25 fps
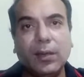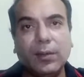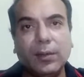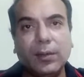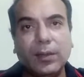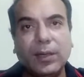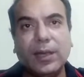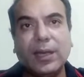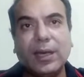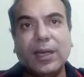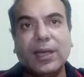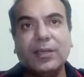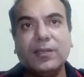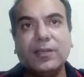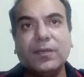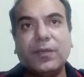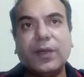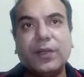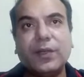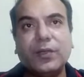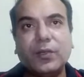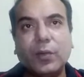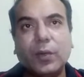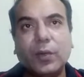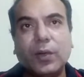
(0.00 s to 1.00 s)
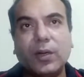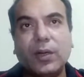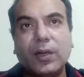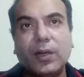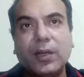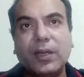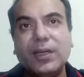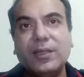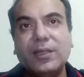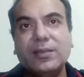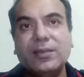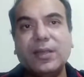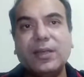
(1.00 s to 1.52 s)
Reliance Fresh or
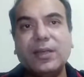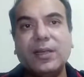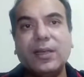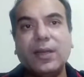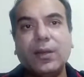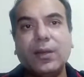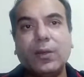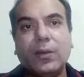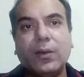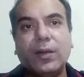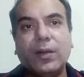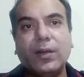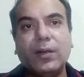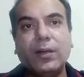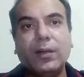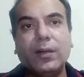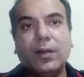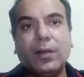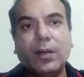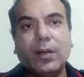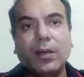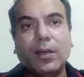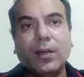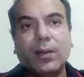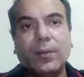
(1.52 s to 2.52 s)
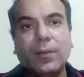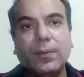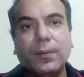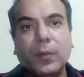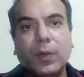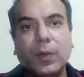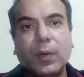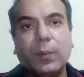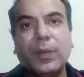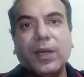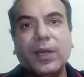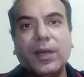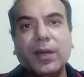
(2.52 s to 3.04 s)
Easy Day on
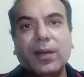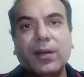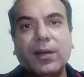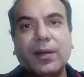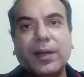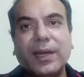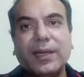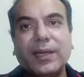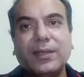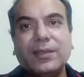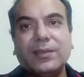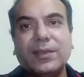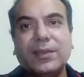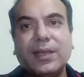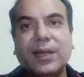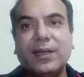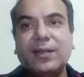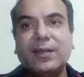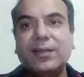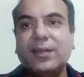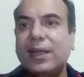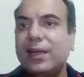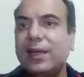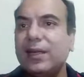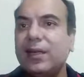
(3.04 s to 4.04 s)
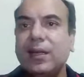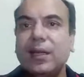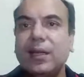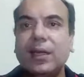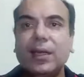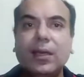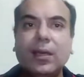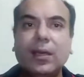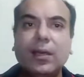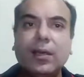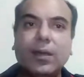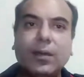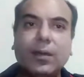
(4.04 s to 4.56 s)
nominal rates, and then
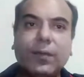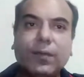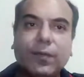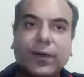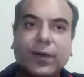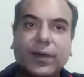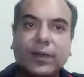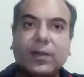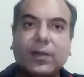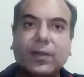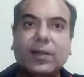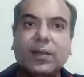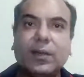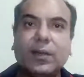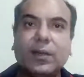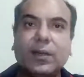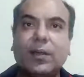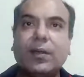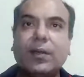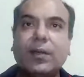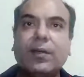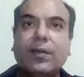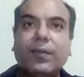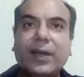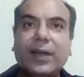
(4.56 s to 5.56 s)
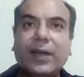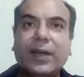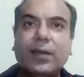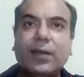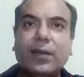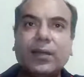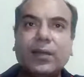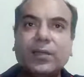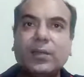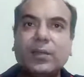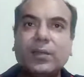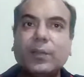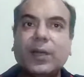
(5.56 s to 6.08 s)
further, when a
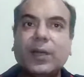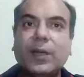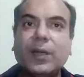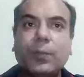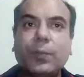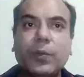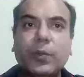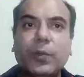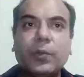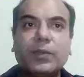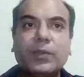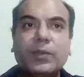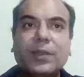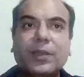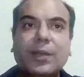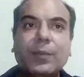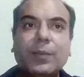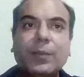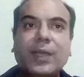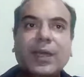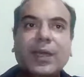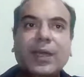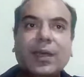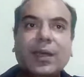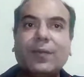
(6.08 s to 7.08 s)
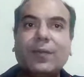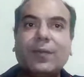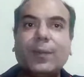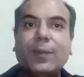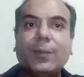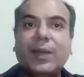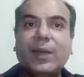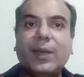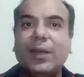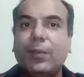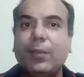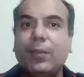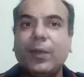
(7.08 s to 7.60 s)
customer approach them, they have a
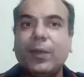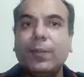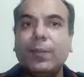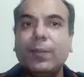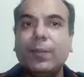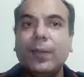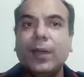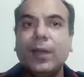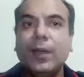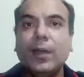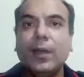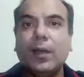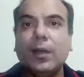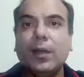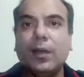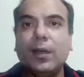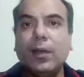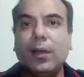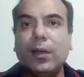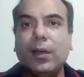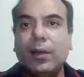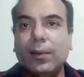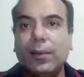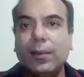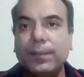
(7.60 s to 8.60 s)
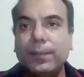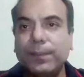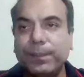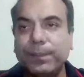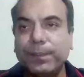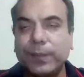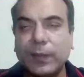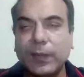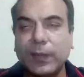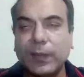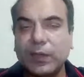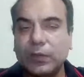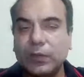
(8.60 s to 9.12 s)
minimum
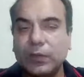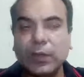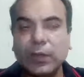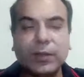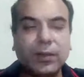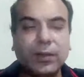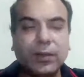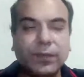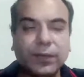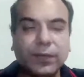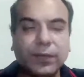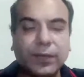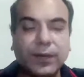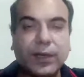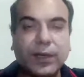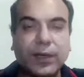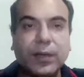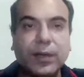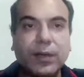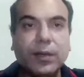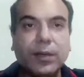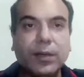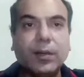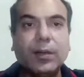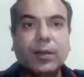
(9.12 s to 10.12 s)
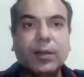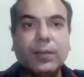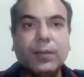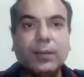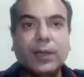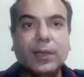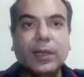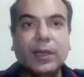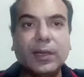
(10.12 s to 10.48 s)
sort of